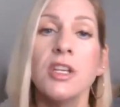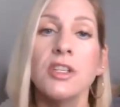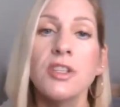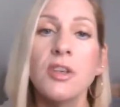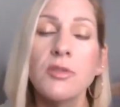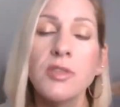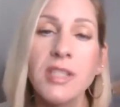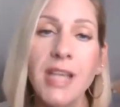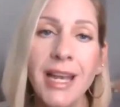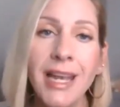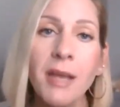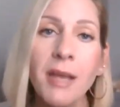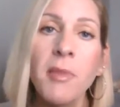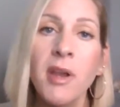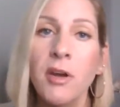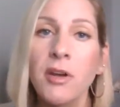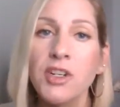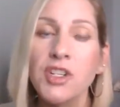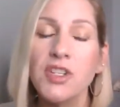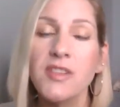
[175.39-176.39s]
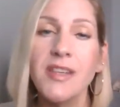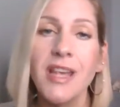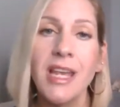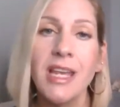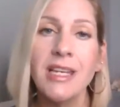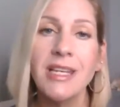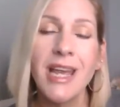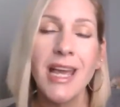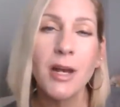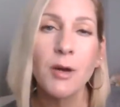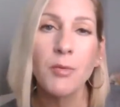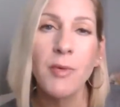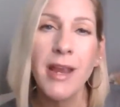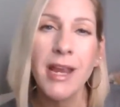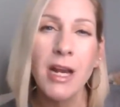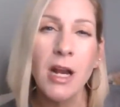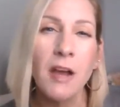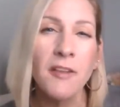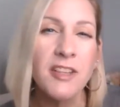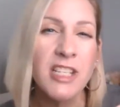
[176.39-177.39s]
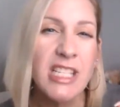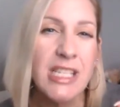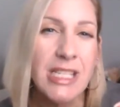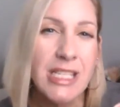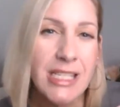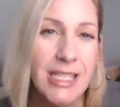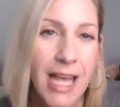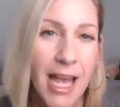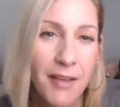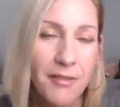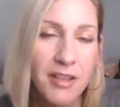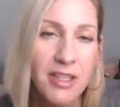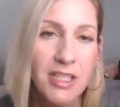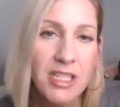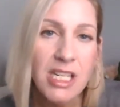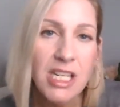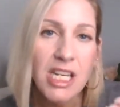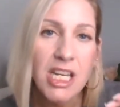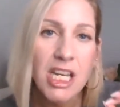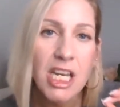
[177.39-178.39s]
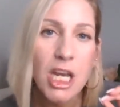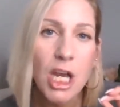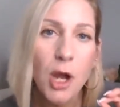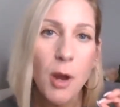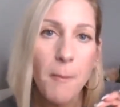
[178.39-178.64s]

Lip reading: So, second marriages end at a rate of 70%,